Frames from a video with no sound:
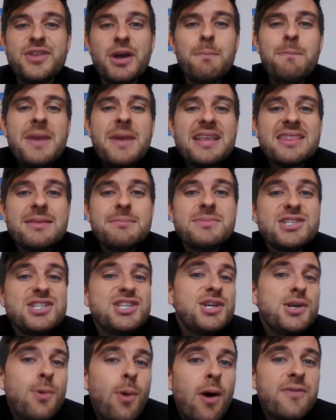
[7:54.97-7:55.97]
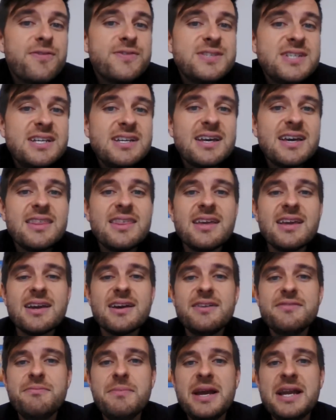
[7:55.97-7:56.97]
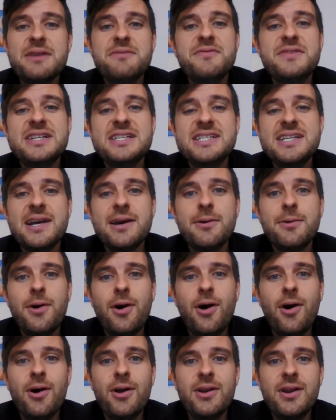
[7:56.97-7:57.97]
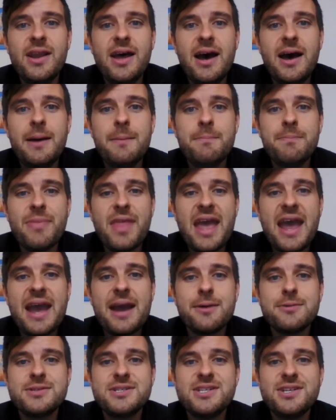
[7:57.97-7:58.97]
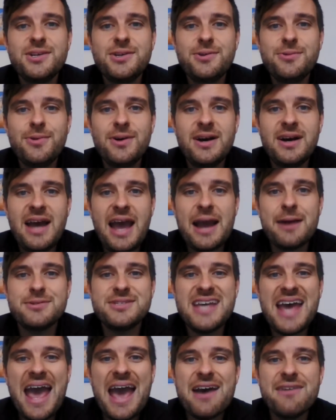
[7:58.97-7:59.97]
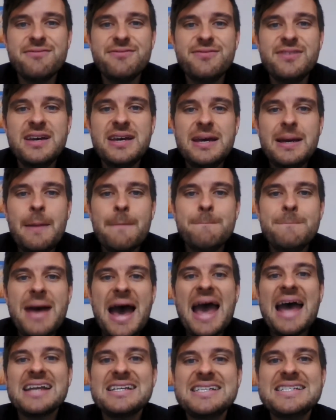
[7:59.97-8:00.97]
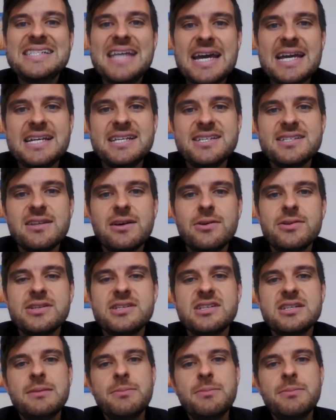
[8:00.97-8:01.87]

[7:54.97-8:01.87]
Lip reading: Don't make them too often. I think I've made a video on how to have bad days on